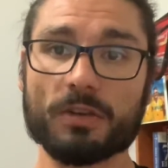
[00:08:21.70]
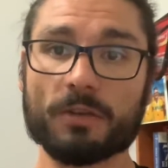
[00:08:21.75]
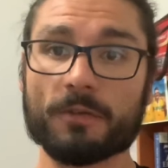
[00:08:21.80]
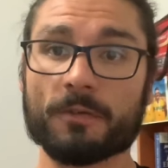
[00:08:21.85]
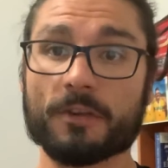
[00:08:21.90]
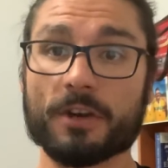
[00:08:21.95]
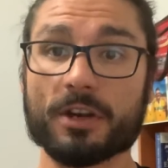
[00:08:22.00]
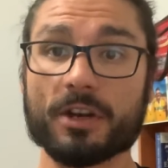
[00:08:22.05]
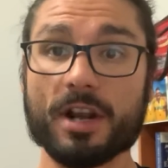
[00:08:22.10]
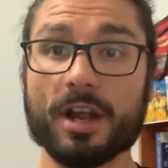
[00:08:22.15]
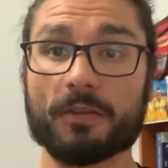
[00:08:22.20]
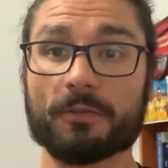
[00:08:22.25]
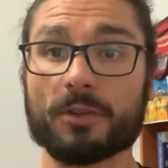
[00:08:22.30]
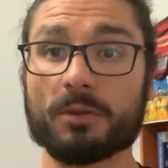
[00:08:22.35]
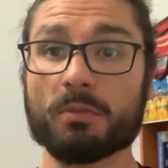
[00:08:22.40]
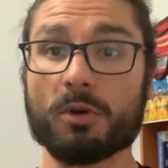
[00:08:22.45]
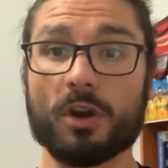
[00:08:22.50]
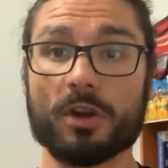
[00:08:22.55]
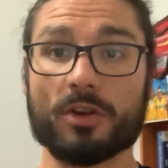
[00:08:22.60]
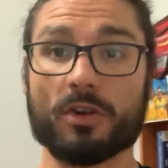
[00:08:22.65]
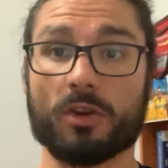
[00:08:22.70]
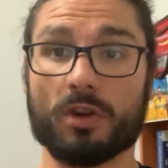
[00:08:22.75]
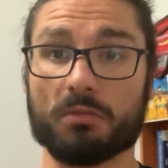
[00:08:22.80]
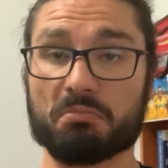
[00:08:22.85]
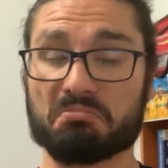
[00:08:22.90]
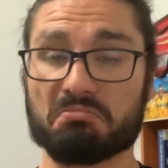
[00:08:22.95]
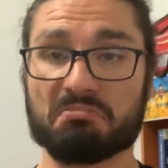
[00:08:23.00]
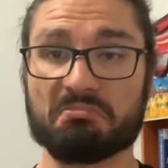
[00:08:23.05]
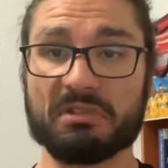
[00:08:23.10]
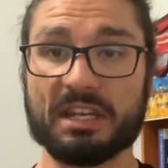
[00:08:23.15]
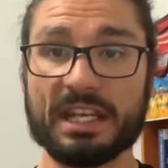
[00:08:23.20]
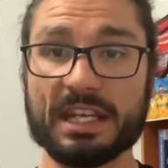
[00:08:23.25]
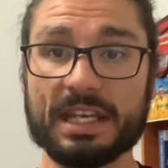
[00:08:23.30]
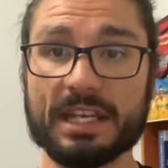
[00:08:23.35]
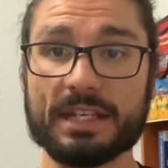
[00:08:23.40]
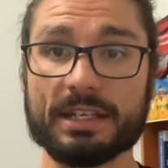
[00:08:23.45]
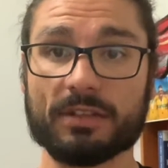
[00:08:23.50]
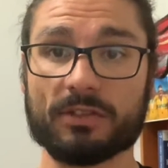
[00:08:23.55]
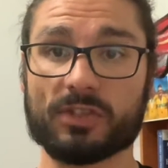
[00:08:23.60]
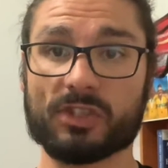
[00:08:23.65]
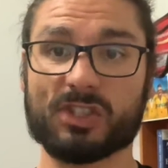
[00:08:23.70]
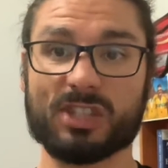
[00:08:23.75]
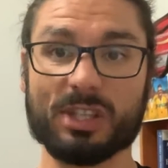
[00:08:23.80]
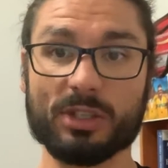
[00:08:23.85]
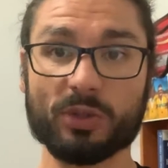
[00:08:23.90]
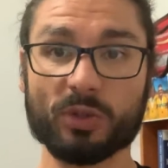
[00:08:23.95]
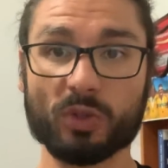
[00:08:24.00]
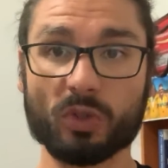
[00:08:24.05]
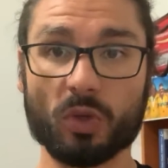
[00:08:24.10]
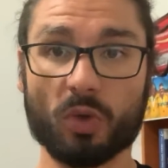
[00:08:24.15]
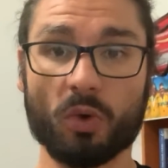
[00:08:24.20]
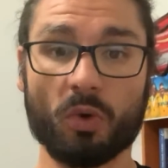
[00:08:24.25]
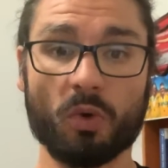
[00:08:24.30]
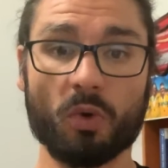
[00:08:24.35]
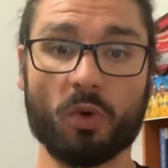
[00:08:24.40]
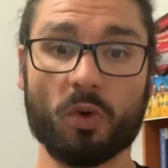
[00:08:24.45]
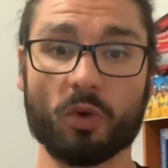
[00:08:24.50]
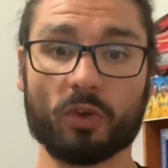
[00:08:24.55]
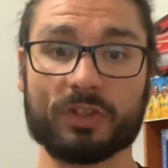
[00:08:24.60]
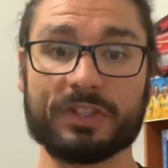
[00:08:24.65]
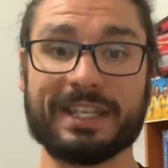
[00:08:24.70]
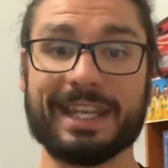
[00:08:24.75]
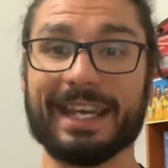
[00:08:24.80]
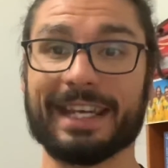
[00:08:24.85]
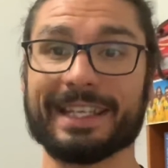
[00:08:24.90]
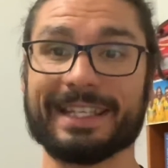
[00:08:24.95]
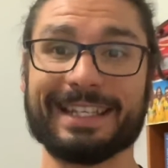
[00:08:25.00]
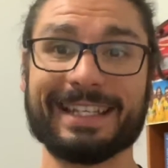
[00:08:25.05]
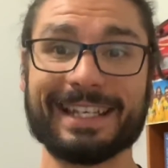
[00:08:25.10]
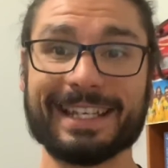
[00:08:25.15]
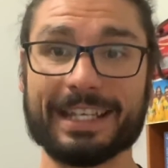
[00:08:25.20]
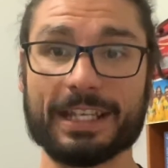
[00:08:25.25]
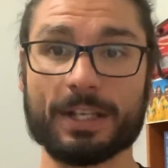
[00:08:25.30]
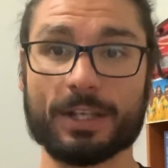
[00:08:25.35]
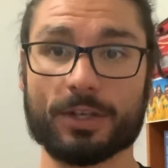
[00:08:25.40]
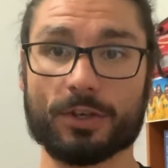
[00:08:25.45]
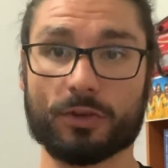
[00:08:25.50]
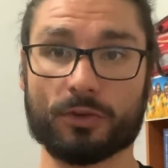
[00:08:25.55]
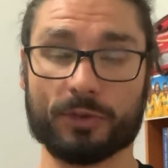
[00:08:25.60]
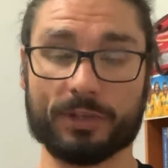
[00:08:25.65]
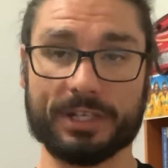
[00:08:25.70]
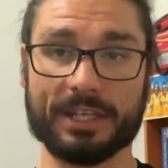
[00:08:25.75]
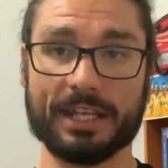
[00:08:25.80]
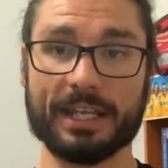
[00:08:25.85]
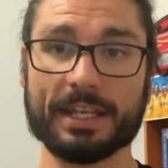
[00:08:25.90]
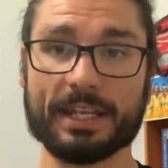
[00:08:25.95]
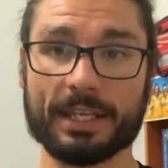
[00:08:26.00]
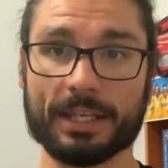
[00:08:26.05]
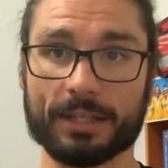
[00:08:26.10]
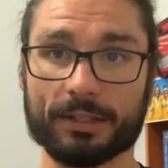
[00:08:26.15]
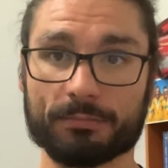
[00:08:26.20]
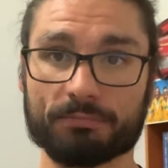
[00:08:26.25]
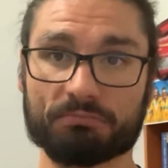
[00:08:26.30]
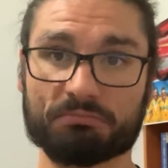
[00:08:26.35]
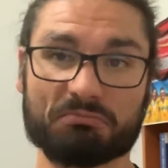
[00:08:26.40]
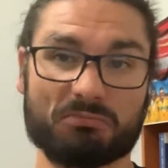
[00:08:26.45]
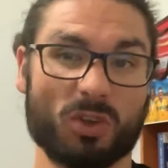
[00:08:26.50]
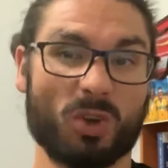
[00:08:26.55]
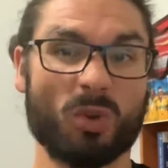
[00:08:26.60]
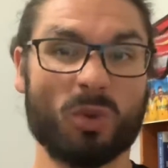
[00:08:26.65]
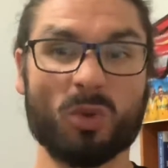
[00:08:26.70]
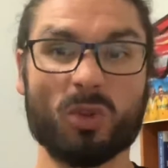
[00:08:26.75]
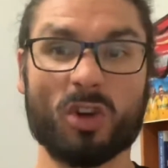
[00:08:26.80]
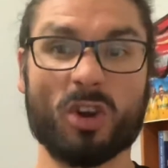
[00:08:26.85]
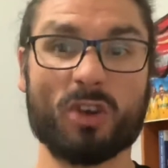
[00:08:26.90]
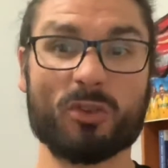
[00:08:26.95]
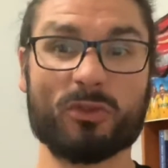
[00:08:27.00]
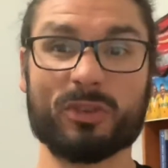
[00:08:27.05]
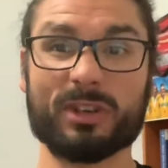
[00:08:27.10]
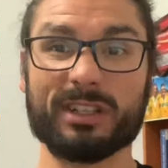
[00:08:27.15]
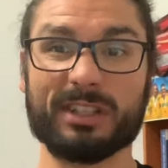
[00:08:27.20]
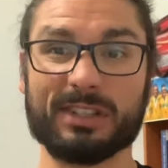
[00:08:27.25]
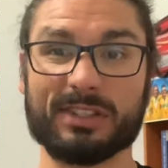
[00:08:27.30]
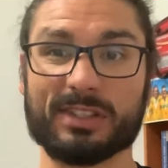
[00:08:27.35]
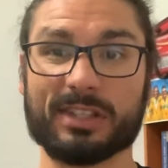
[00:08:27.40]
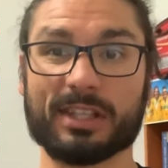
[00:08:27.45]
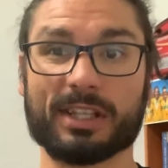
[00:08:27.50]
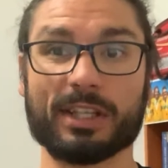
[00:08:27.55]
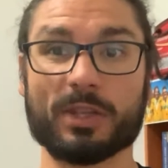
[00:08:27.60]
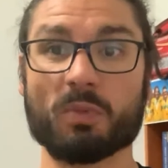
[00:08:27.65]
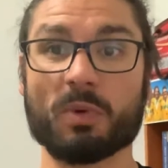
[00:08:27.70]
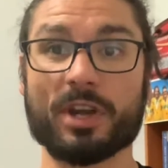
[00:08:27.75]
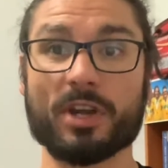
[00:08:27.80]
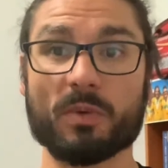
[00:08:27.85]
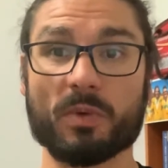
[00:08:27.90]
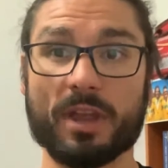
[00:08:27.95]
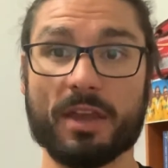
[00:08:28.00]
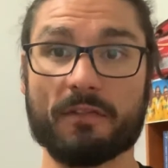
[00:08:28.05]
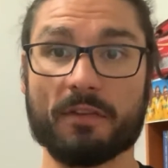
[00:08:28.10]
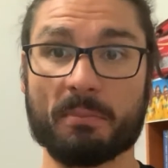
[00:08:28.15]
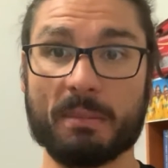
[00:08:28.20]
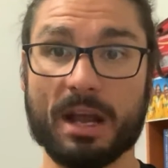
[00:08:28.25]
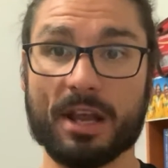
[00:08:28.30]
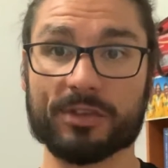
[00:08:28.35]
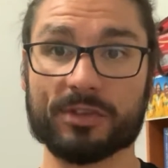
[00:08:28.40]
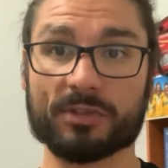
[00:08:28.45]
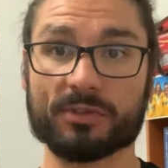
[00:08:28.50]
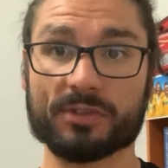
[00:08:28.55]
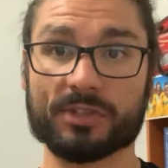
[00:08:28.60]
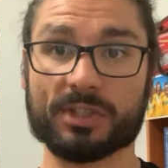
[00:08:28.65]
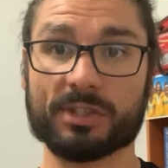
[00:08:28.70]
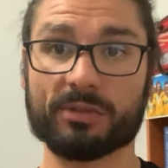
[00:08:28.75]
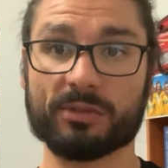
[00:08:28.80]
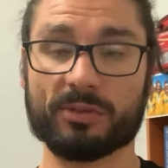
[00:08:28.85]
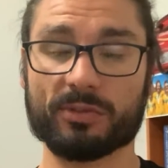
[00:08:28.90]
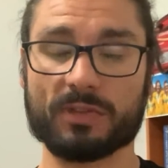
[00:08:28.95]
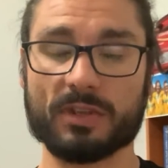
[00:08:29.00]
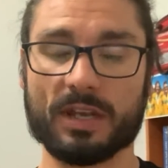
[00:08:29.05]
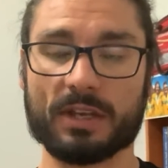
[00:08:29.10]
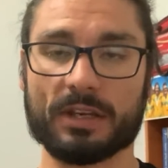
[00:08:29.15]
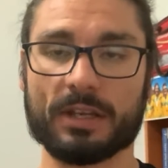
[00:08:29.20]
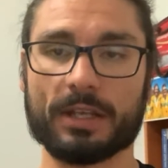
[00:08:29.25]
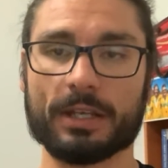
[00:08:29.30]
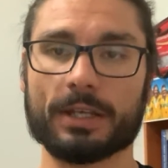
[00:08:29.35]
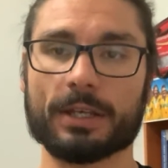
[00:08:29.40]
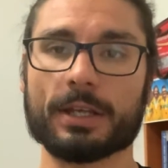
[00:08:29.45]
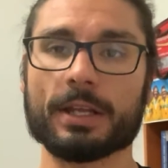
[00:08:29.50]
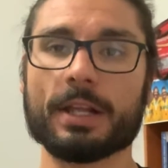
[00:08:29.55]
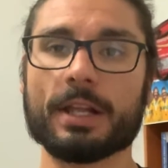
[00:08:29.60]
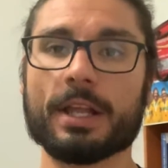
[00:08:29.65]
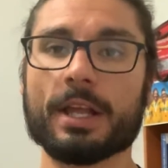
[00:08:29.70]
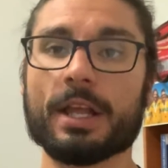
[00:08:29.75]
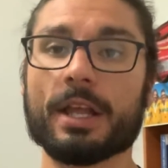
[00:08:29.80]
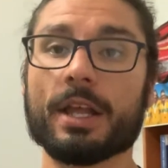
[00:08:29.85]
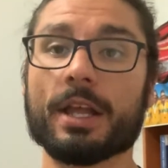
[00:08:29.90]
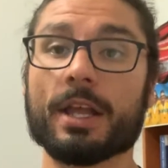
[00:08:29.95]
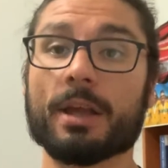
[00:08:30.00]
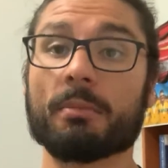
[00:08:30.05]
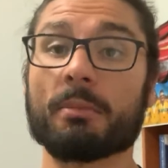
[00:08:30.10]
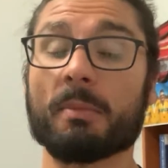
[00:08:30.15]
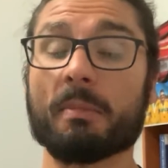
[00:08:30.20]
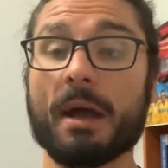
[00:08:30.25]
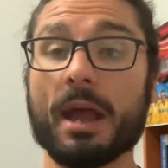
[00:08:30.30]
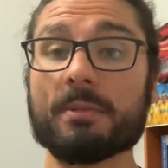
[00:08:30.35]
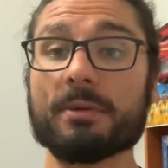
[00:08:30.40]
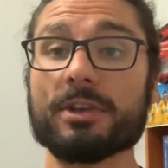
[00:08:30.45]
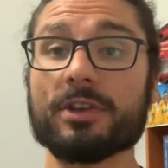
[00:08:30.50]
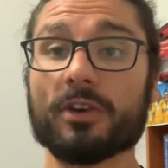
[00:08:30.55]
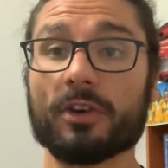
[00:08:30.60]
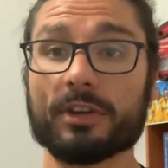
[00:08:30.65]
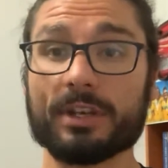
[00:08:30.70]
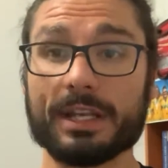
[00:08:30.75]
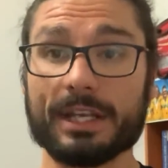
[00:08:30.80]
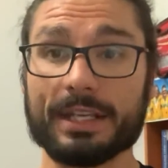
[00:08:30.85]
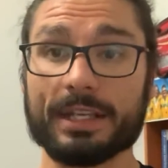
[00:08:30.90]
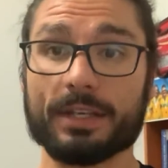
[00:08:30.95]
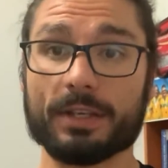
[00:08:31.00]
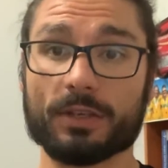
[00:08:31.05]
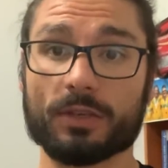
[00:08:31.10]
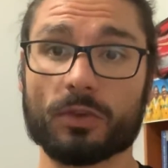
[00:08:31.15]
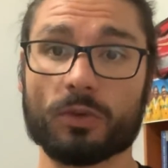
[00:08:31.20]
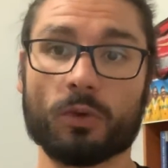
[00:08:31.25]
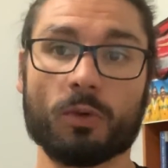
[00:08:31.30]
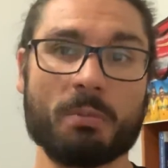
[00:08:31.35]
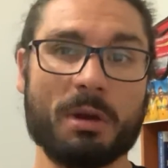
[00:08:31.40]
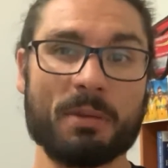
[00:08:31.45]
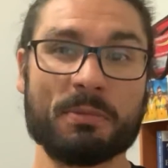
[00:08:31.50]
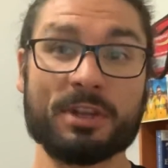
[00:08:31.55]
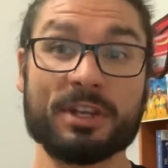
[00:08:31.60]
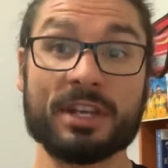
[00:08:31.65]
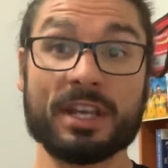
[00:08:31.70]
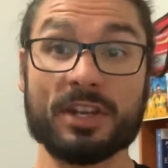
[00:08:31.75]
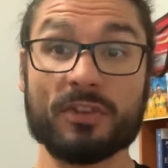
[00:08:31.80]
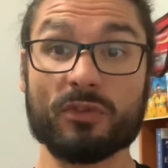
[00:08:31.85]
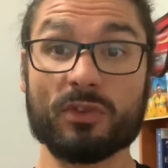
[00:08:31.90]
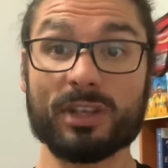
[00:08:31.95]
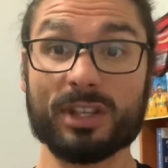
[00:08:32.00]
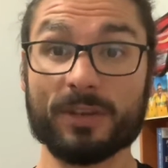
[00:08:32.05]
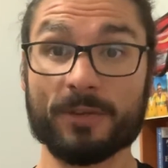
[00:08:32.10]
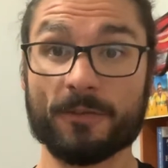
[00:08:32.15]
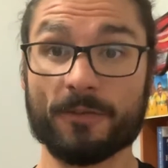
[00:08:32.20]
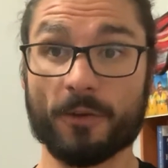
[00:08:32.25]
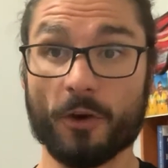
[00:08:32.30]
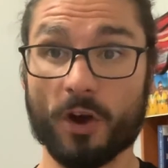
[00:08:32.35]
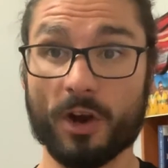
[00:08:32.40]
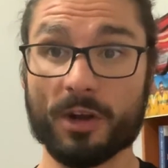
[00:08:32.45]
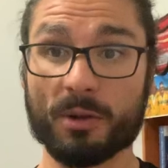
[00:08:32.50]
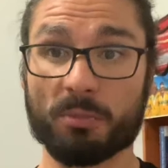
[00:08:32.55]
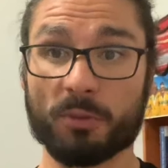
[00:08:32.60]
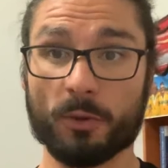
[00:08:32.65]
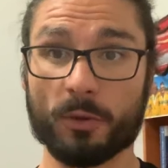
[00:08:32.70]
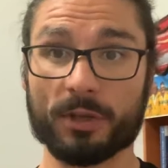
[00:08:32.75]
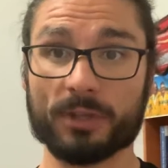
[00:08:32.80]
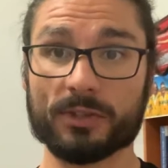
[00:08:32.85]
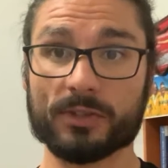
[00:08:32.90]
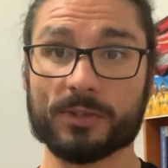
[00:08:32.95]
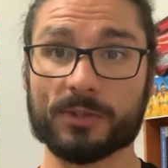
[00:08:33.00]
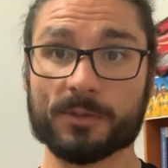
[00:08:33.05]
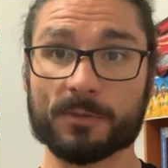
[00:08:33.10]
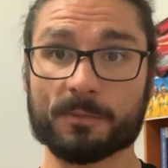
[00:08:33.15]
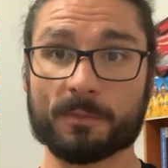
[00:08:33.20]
fair enough, you might not need skill or technique critiquing. Although realistically, when do we ever master a skill or technique? But maybe you don't need it, or maybe you need really finer points.